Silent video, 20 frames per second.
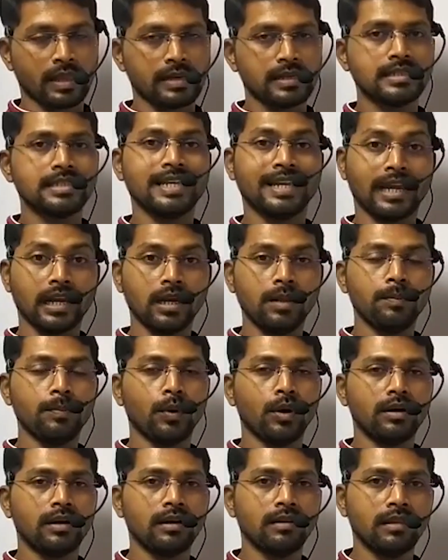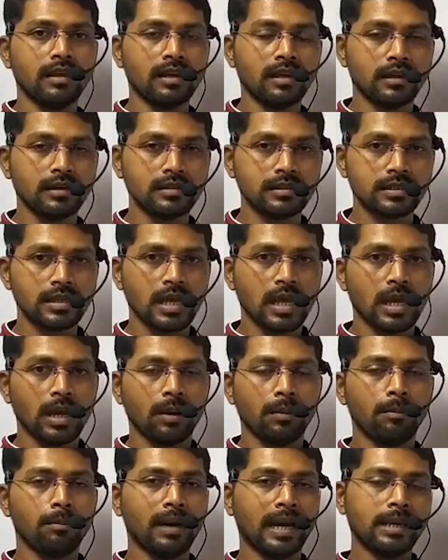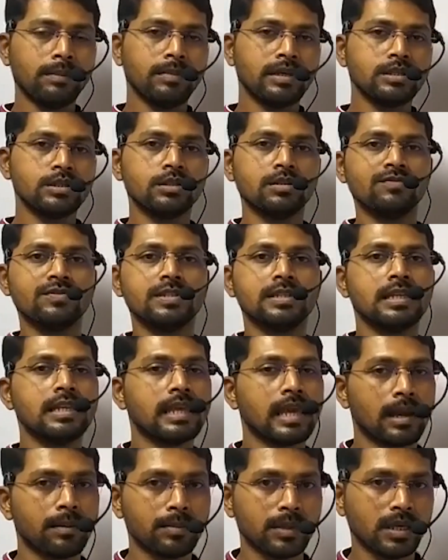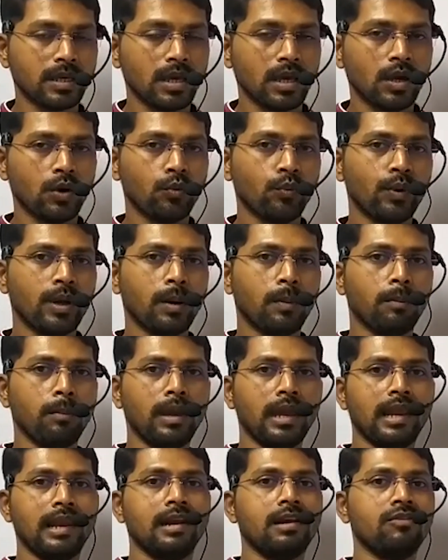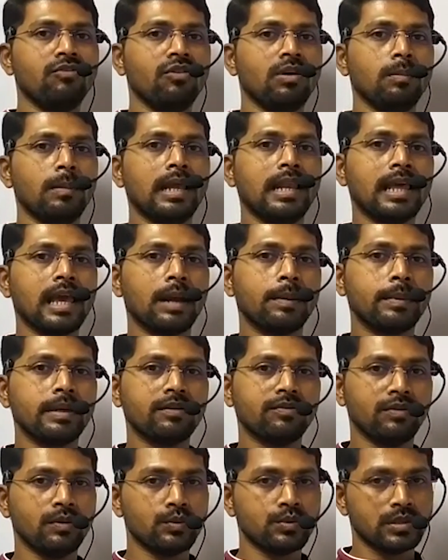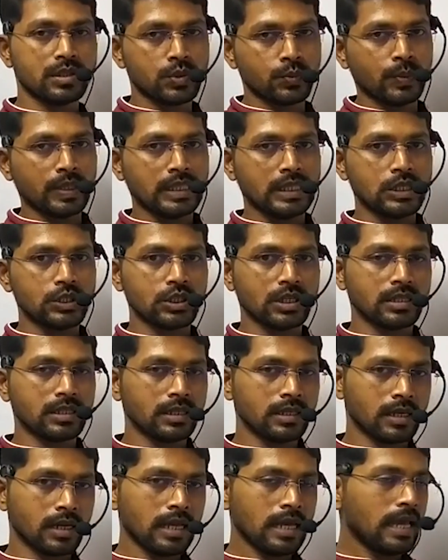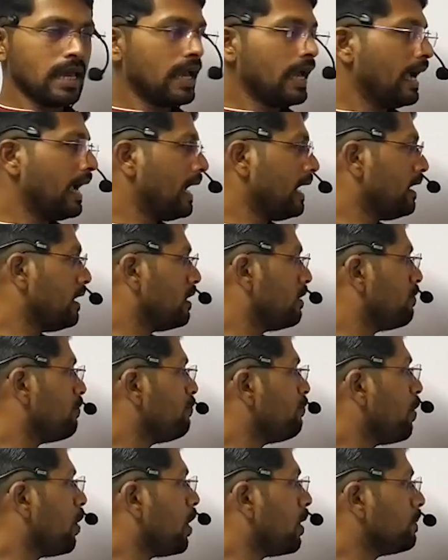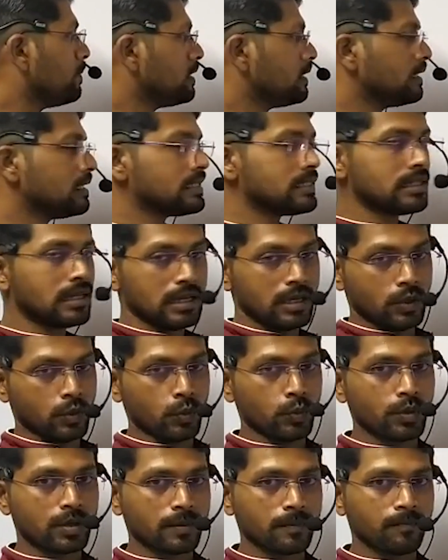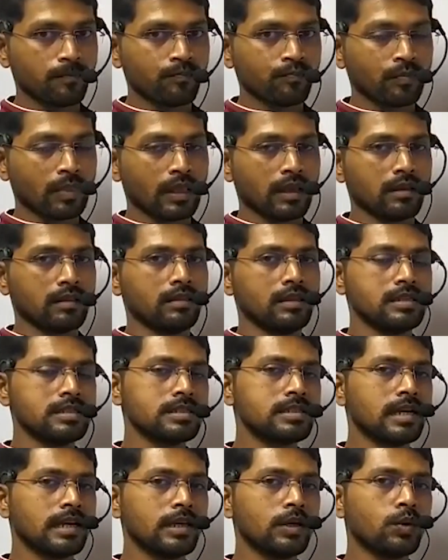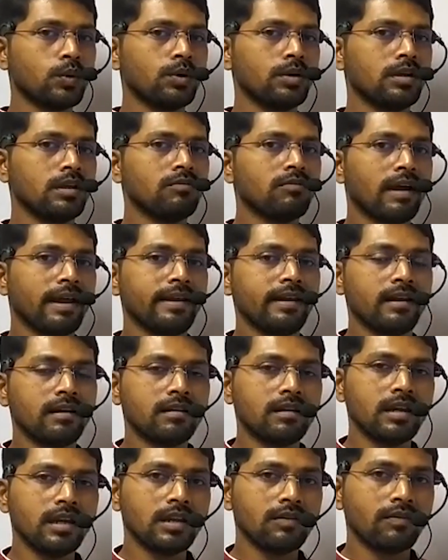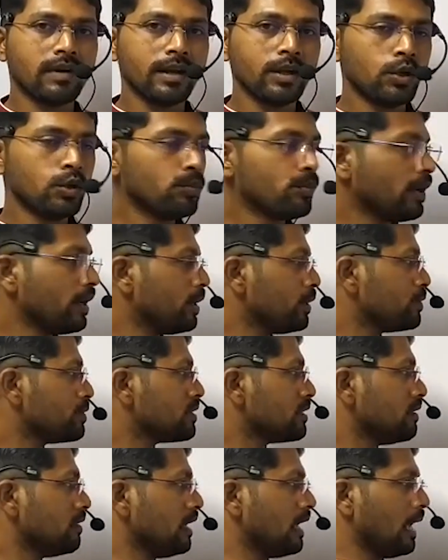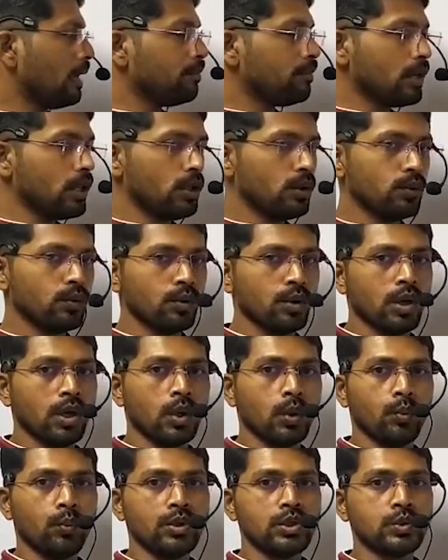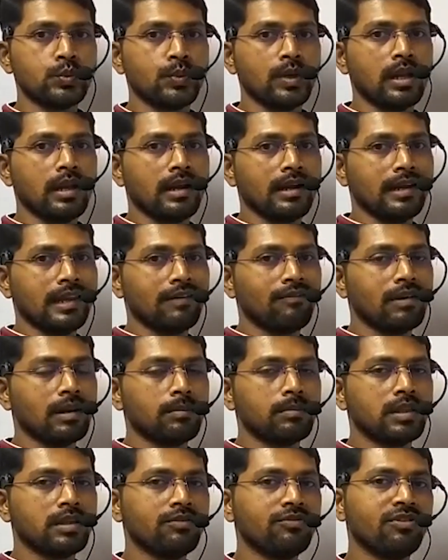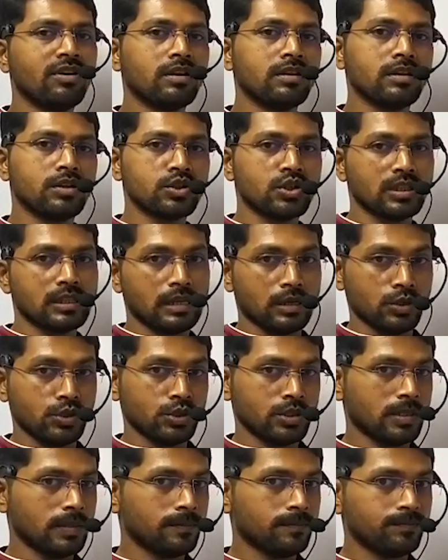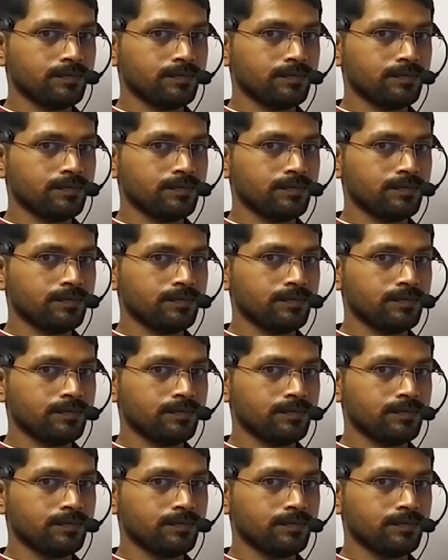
Second important thing is by means of syngamy, where male and female gamete fuses with each other and form the zygote. This zygote divide and redivide to produce the embryo which will develop the further generation.